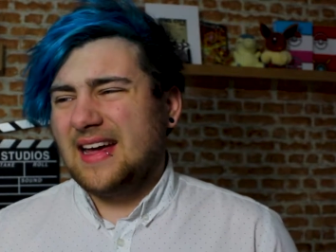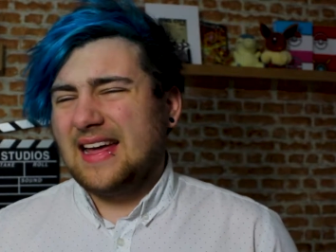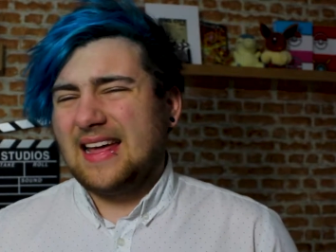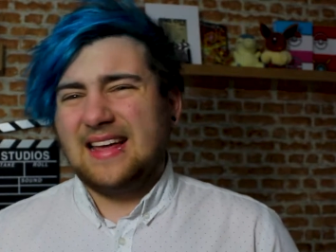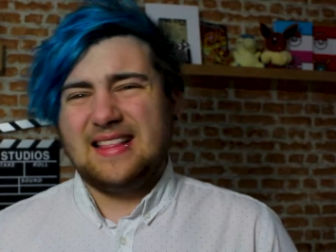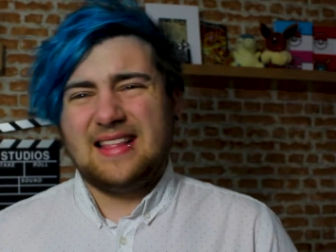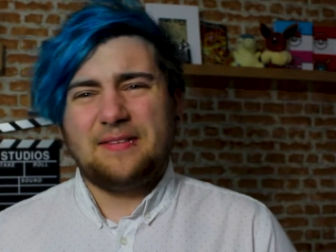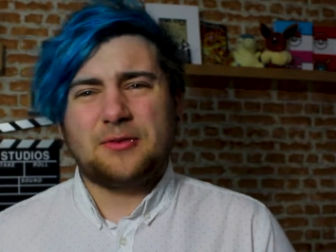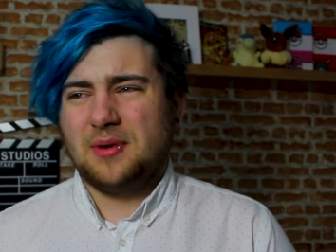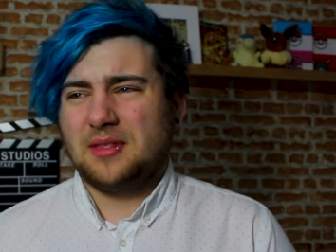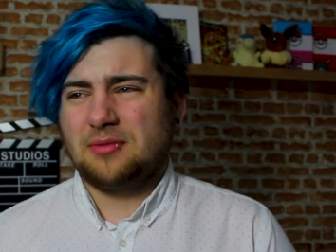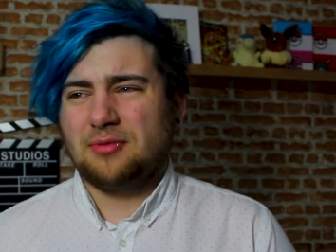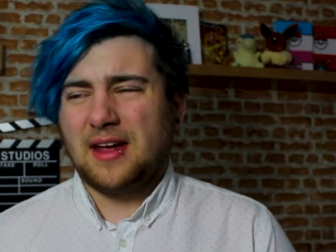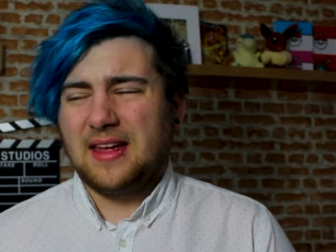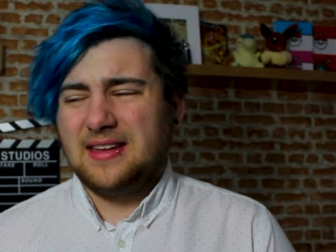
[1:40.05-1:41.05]
he lives
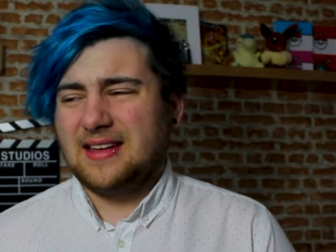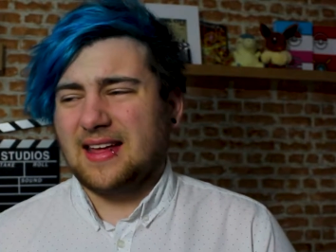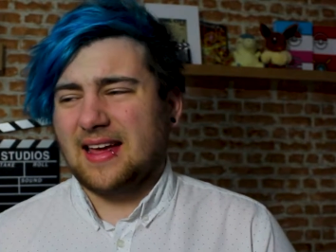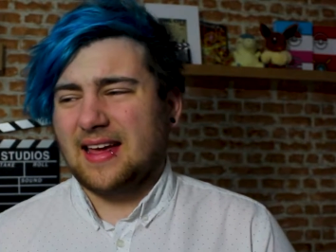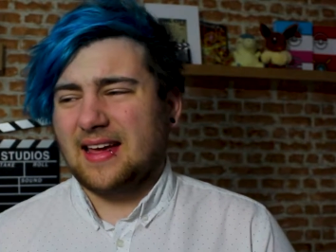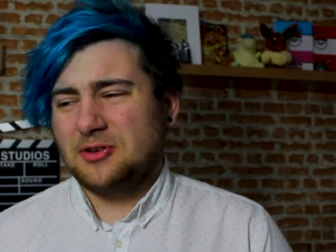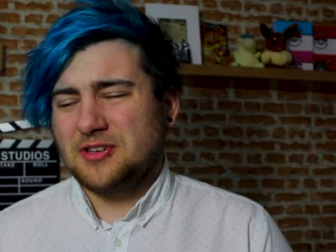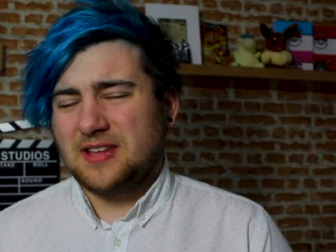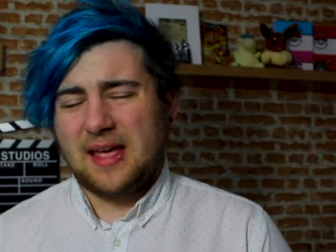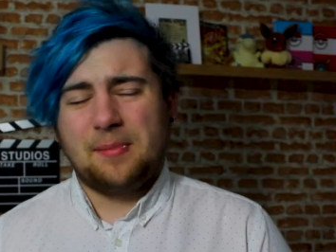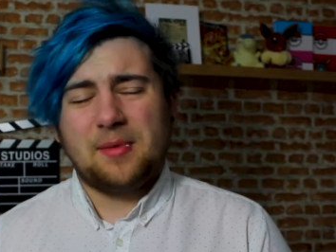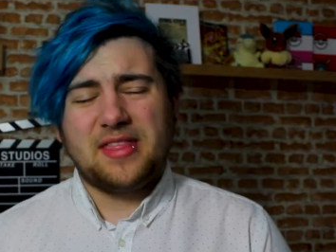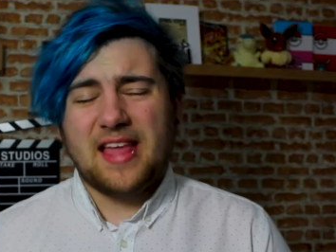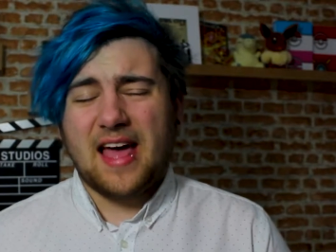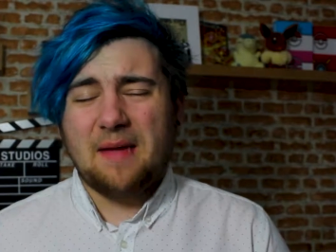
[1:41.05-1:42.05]
with reindeer just
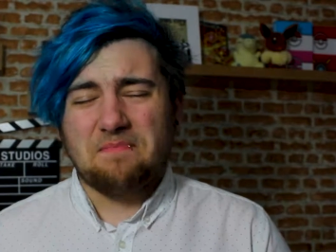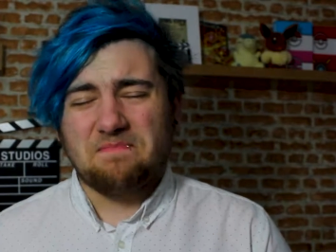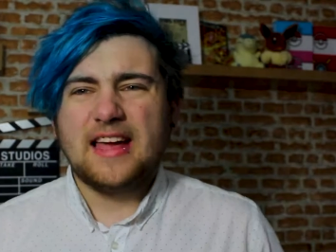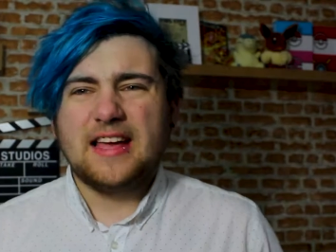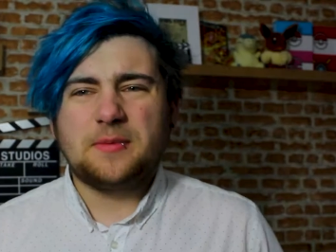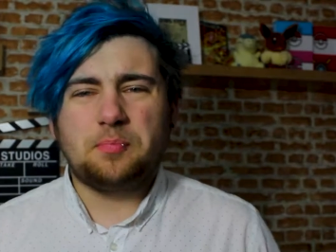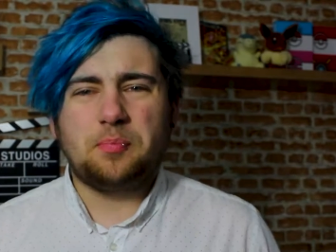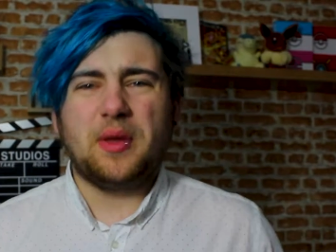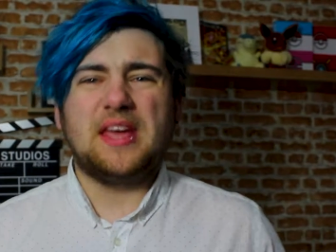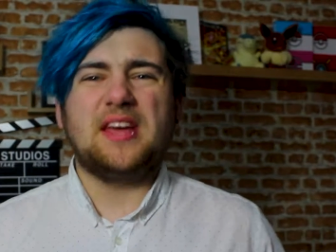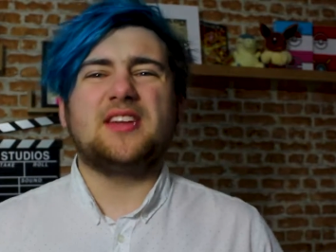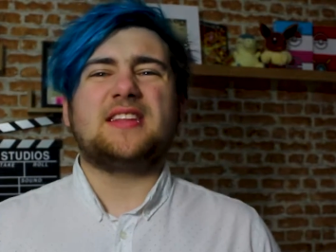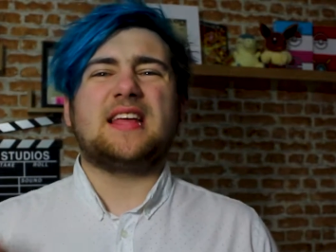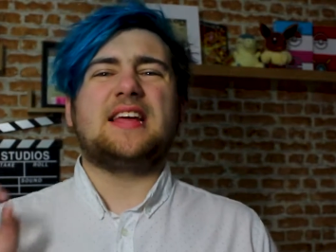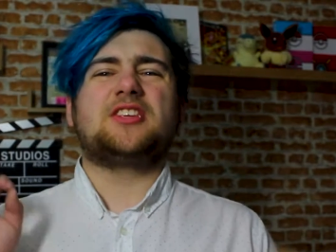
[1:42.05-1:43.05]
him and them his
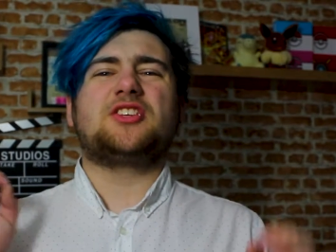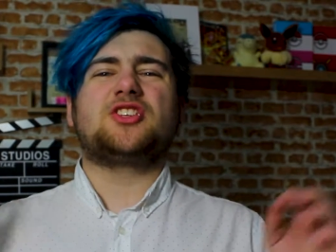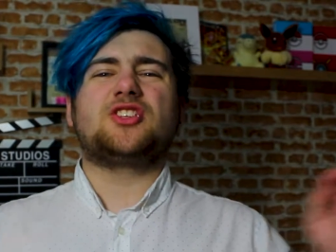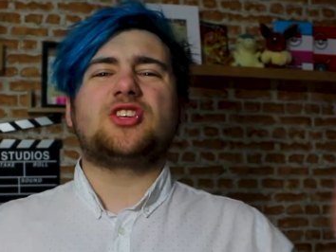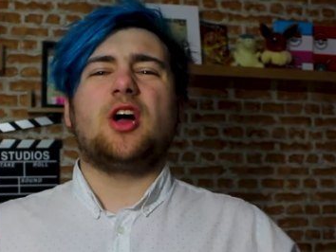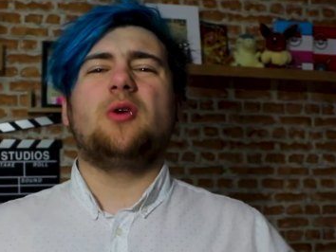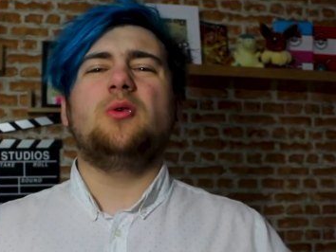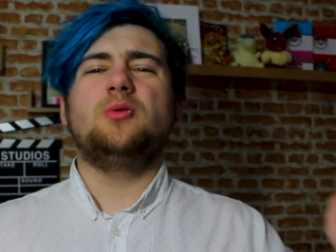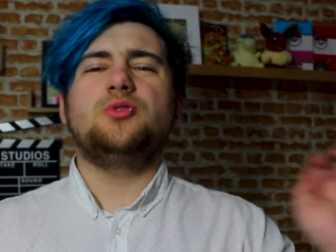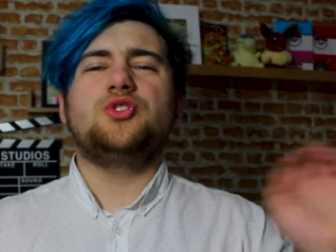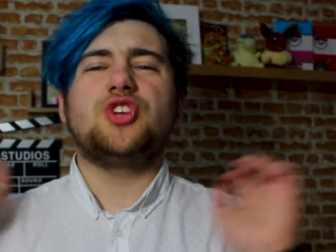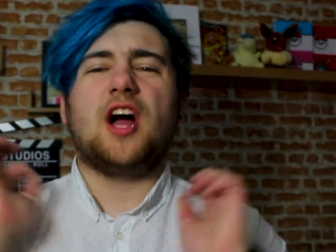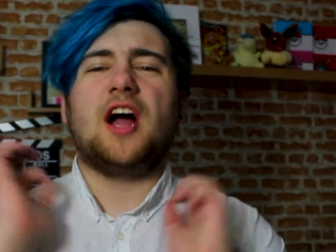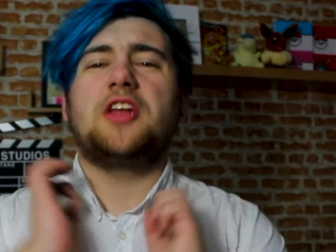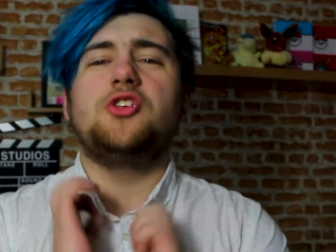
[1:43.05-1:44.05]
beard is so
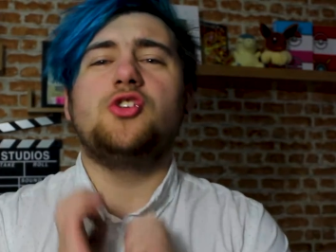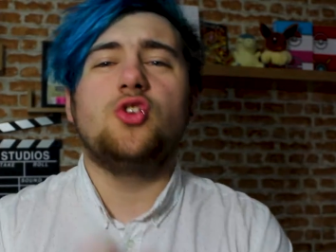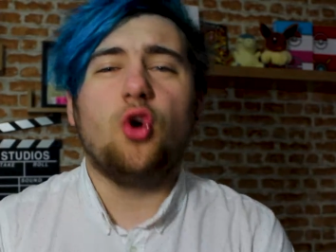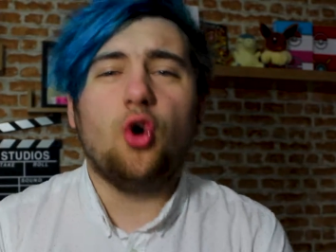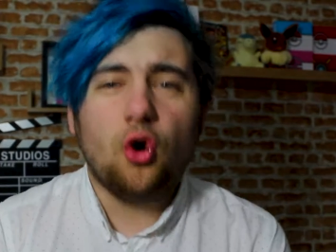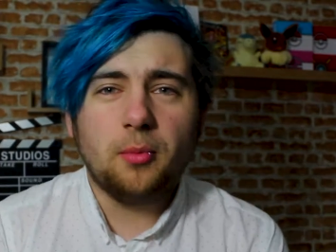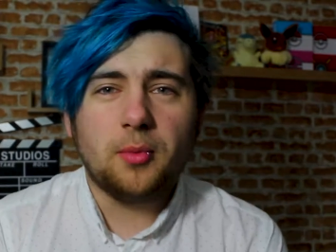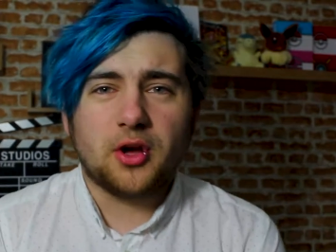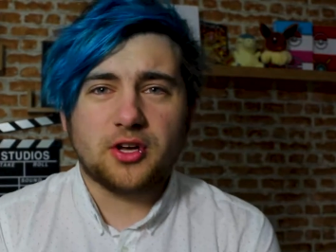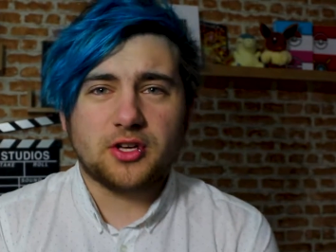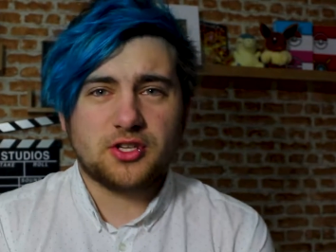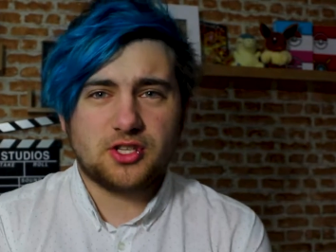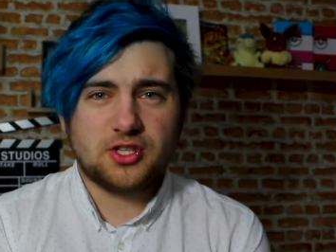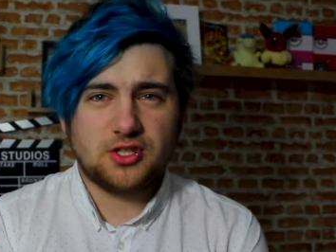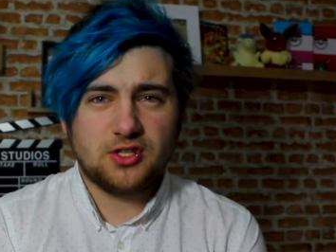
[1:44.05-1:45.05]

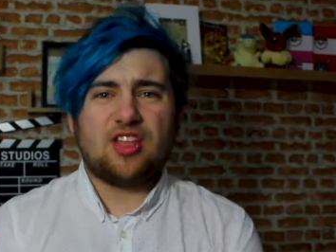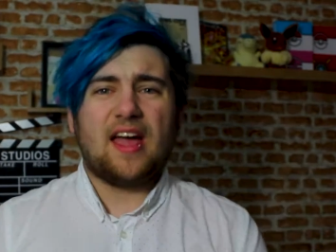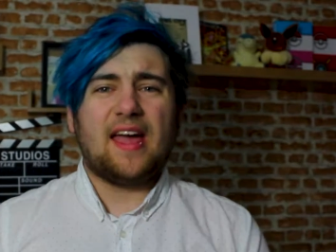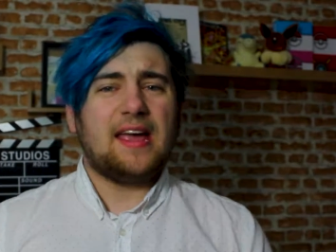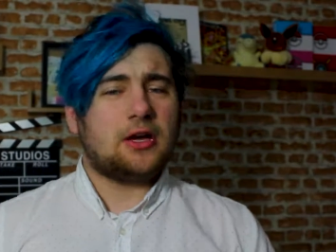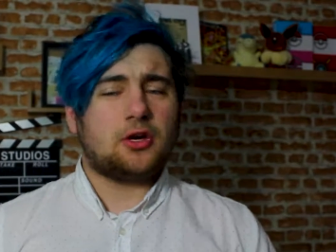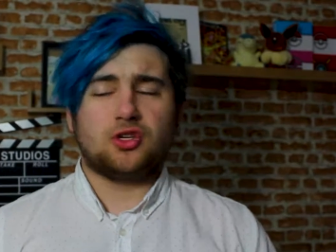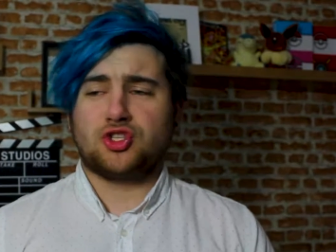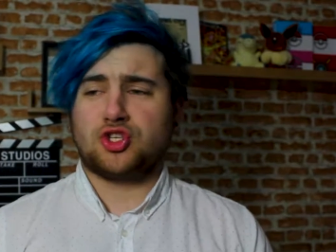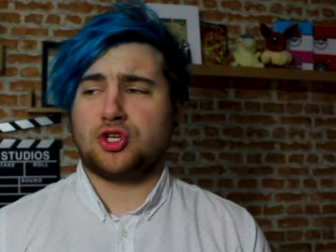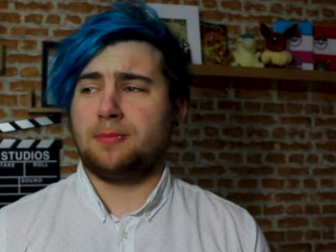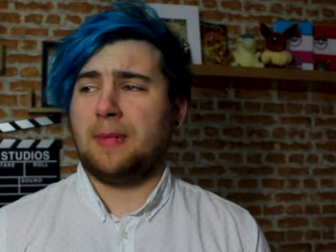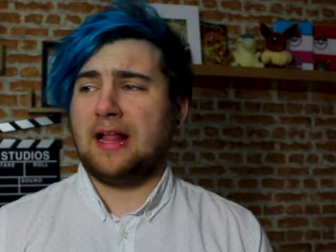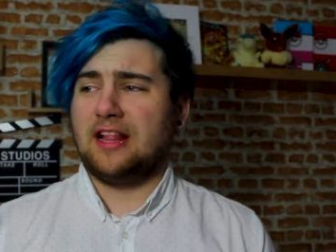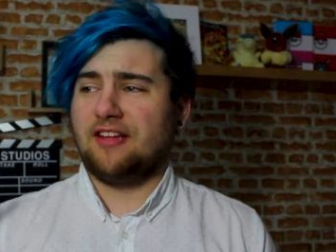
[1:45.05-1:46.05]
ginormous that it could
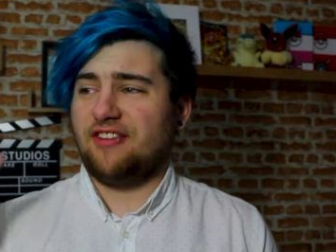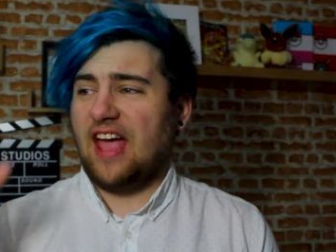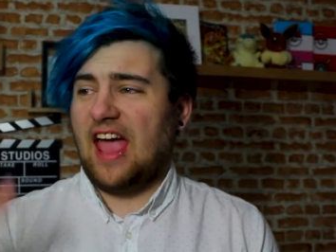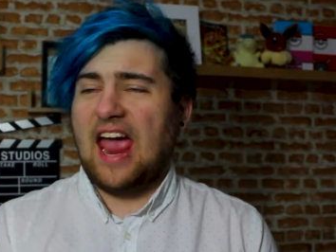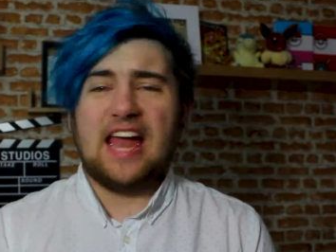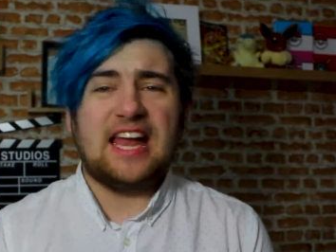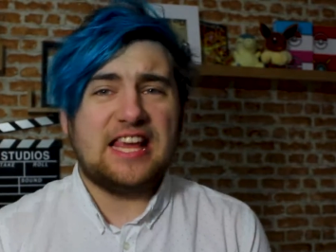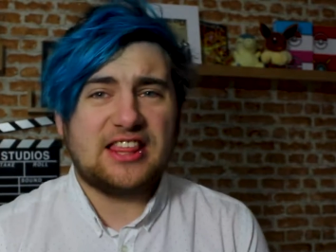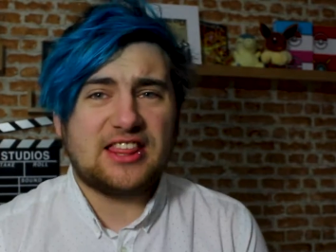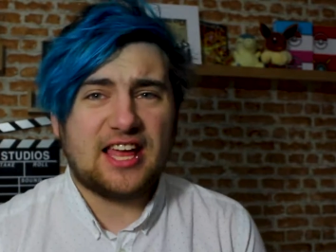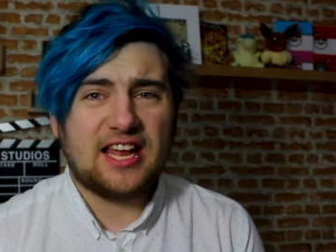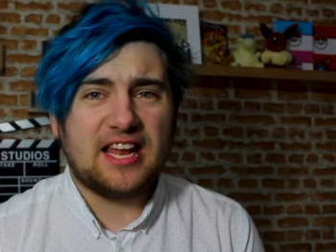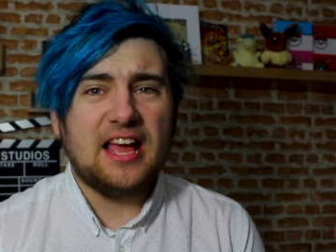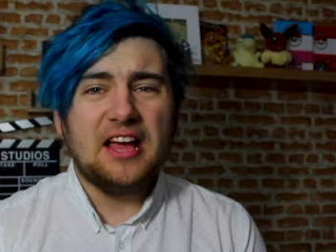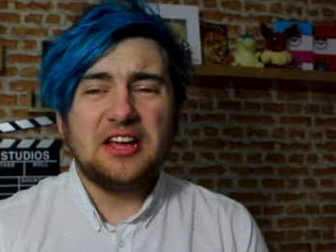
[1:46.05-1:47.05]
smell of
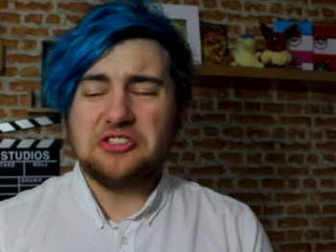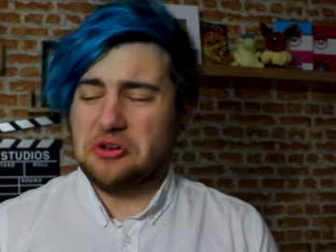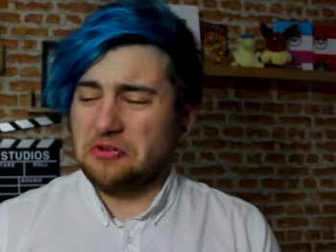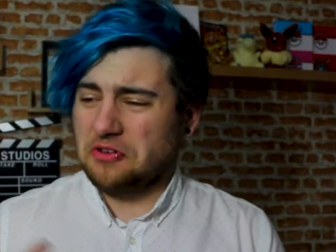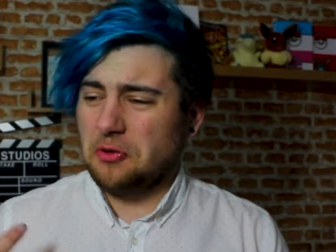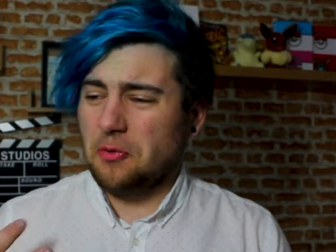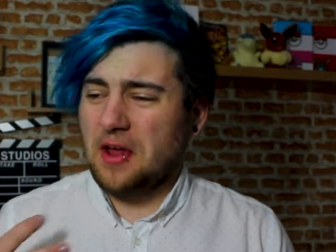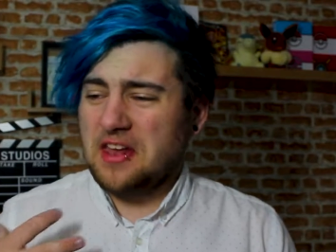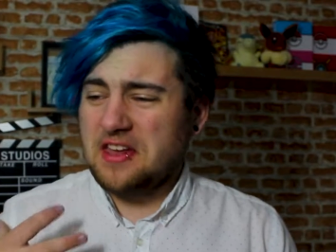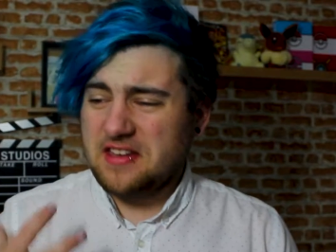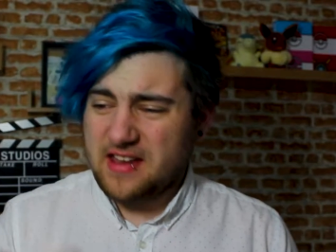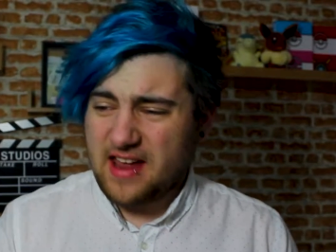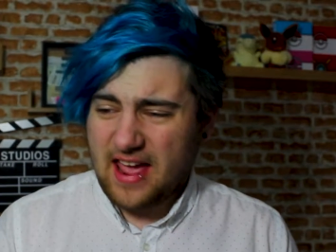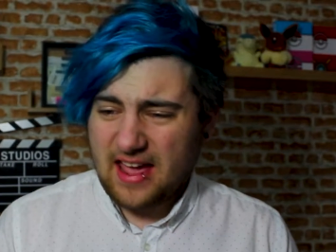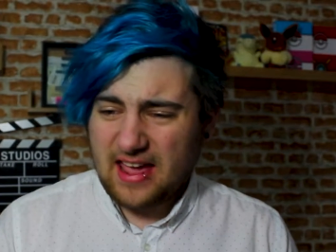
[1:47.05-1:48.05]
anything so if you went
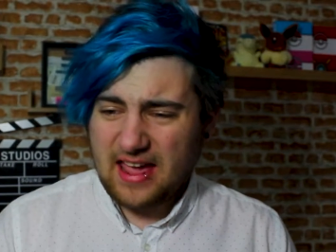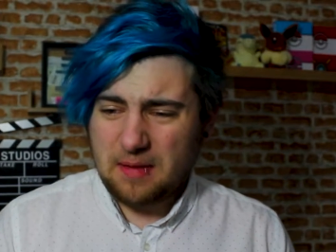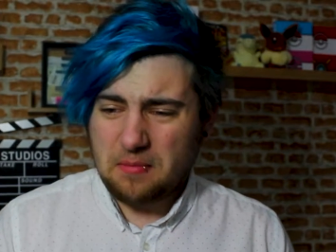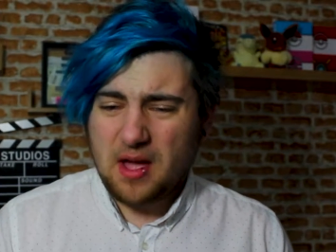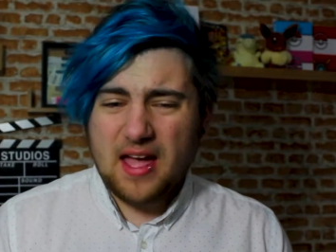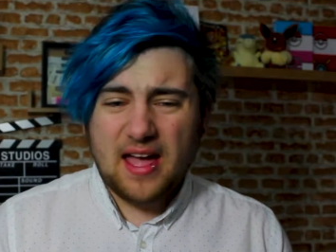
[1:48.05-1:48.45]
near him